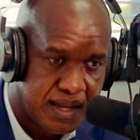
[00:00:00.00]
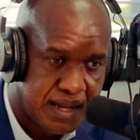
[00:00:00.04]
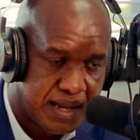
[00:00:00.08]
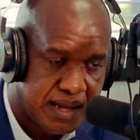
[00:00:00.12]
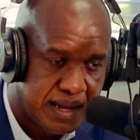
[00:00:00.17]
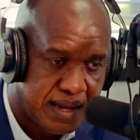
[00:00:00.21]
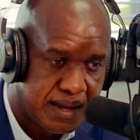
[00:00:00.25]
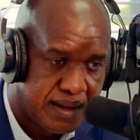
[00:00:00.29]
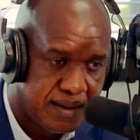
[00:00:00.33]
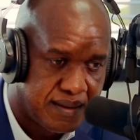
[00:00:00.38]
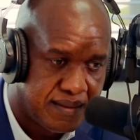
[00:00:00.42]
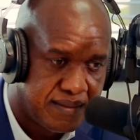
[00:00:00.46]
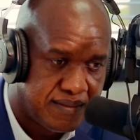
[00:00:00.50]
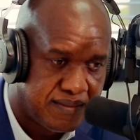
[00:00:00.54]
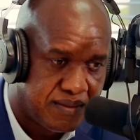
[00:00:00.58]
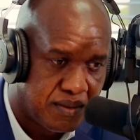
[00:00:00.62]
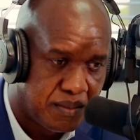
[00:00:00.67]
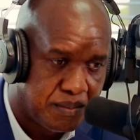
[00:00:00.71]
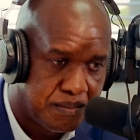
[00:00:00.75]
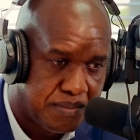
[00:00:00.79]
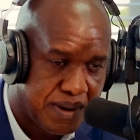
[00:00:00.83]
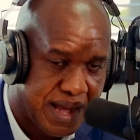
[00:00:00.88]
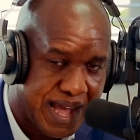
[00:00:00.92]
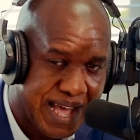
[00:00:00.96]
uh,
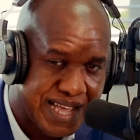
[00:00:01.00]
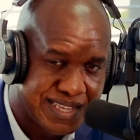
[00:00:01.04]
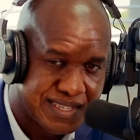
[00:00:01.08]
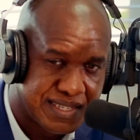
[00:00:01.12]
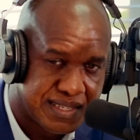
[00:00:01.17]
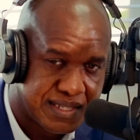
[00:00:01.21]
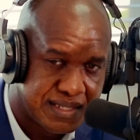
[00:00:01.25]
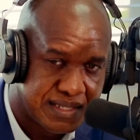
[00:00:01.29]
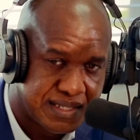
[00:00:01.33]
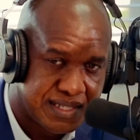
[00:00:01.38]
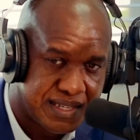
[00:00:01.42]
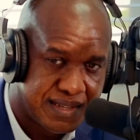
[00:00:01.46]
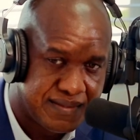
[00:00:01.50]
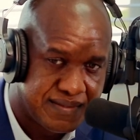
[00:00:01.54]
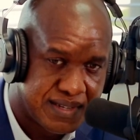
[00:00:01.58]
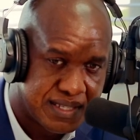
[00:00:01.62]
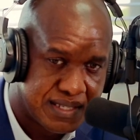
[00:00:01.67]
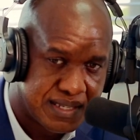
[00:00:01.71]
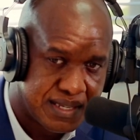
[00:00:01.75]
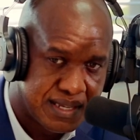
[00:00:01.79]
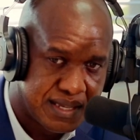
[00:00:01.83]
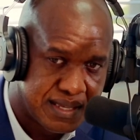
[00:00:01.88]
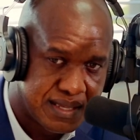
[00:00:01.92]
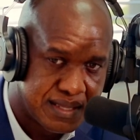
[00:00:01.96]
for
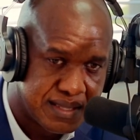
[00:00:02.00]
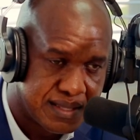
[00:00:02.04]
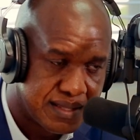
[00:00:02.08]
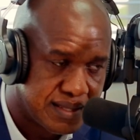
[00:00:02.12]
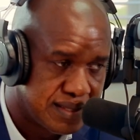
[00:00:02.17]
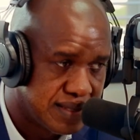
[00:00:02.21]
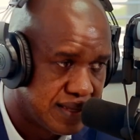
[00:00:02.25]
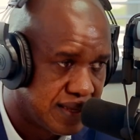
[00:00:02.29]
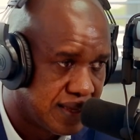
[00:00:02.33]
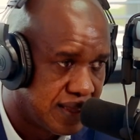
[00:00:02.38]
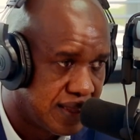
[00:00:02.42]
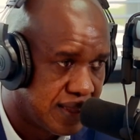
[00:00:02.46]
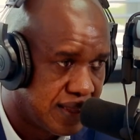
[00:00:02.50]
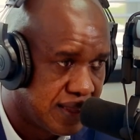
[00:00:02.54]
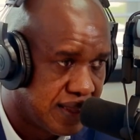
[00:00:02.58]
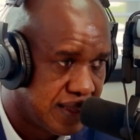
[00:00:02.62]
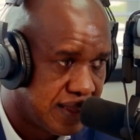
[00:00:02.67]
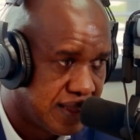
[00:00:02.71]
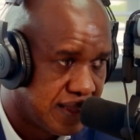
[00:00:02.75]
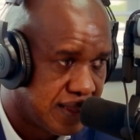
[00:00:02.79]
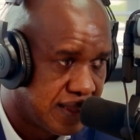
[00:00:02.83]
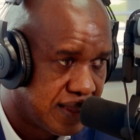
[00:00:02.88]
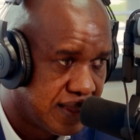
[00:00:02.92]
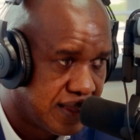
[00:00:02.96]
positivity Amen.
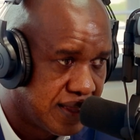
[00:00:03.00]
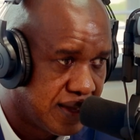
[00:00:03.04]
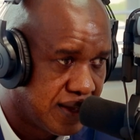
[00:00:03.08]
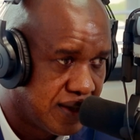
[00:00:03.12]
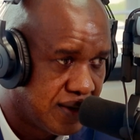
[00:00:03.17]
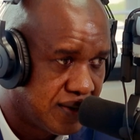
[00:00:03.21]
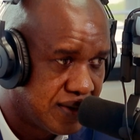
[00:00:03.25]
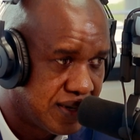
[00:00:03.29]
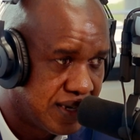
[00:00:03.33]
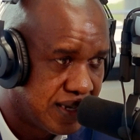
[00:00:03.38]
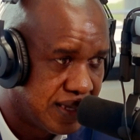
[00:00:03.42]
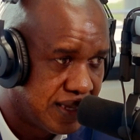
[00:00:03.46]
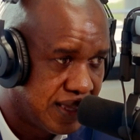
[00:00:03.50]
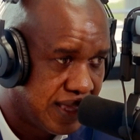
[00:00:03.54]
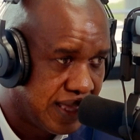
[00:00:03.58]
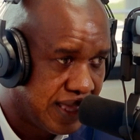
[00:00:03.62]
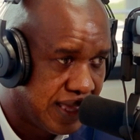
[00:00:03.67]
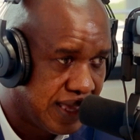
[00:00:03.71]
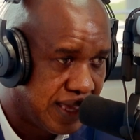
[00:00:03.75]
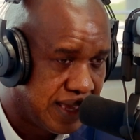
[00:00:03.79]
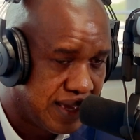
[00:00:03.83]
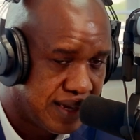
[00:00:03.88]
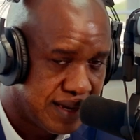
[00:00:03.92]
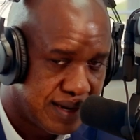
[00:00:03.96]
on the
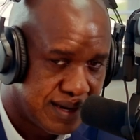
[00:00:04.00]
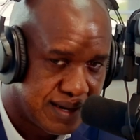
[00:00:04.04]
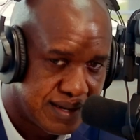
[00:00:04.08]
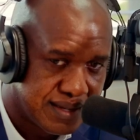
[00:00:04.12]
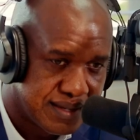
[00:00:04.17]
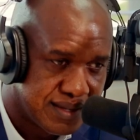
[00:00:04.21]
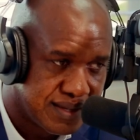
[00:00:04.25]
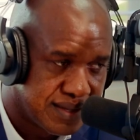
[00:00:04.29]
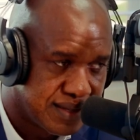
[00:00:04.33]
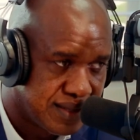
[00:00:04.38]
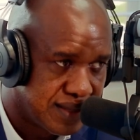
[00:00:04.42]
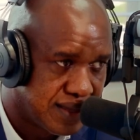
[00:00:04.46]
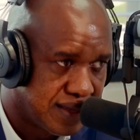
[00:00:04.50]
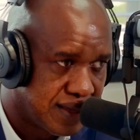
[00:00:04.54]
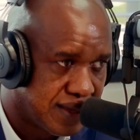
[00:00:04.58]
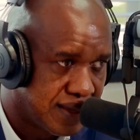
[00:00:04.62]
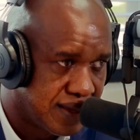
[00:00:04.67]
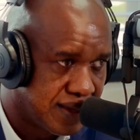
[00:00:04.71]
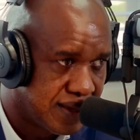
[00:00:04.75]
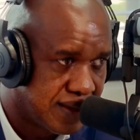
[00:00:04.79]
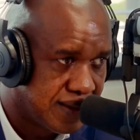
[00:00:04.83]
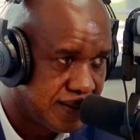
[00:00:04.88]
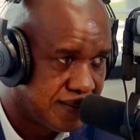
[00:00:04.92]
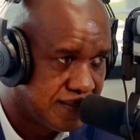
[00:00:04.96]
air.
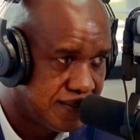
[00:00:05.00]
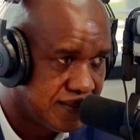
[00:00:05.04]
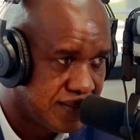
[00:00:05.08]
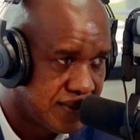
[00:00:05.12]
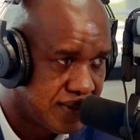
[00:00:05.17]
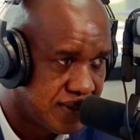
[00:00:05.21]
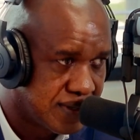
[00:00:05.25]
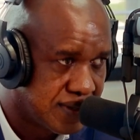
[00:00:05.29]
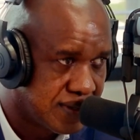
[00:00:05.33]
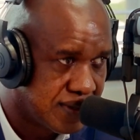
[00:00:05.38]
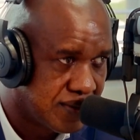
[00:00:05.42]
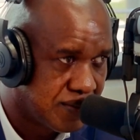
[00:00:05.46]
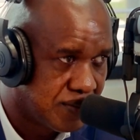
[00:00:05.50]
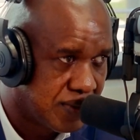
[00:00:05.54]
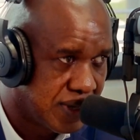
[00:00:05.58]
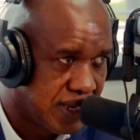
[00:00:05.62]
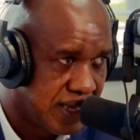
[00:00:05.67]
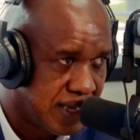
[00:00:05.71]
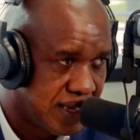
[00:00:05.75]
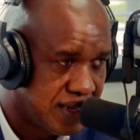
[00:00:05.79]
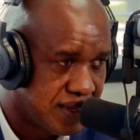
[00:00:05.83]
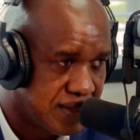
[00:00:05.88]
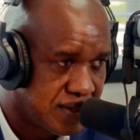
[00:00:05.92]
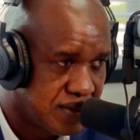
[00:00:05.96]
Mm-hmm. Um, we
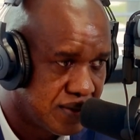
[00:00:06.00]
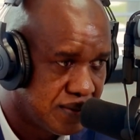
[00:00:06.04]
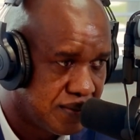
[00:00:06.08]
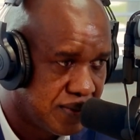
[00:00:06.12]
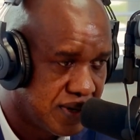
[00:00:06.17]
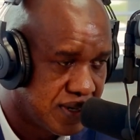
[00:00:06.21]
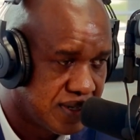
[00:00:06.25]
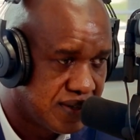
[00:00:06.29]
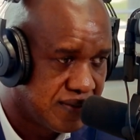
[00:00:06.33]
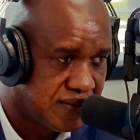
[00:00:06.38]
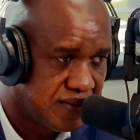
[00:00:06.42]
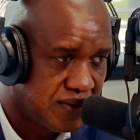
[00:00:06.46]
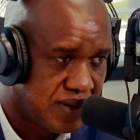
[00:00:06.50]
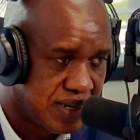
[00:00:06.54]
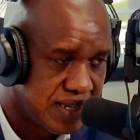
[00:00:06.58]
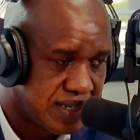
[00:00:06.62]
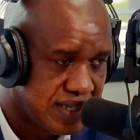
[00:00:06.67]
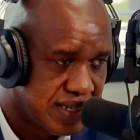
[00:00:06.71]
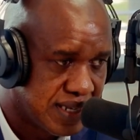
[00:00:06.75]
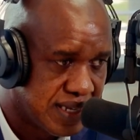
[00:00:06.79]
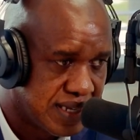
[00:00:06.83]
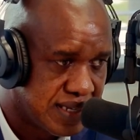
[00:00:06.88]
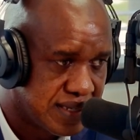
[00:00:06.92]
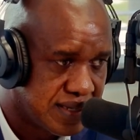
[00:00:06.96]
hear too much
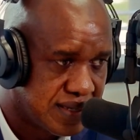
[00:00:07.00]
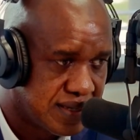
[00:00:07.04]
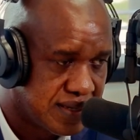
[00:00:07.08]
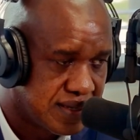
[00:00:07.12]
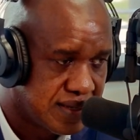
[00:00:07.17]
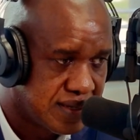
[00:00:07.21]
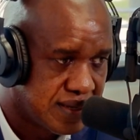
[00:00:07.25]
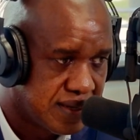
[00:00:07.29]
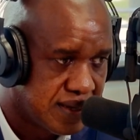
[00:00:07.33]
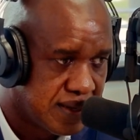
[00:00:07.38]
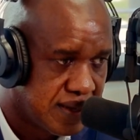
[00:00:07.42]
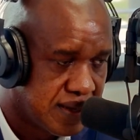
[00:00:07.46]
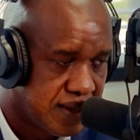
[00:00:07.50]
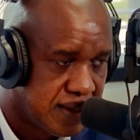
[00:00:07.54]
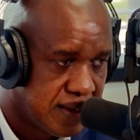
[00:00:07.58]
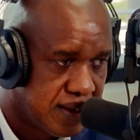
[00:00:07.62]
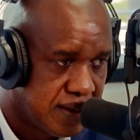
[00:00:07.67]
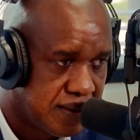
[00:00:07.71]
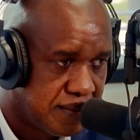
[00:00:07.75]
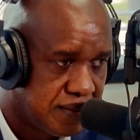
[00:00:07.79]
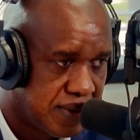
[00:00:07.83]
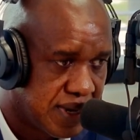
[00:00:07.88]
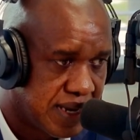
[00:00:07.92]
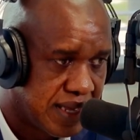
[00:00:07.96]
foolishness. Mm-hmm.
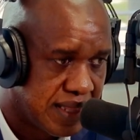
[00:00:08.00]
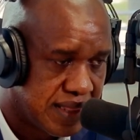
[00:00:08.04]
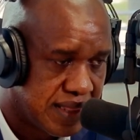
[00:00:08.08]
But I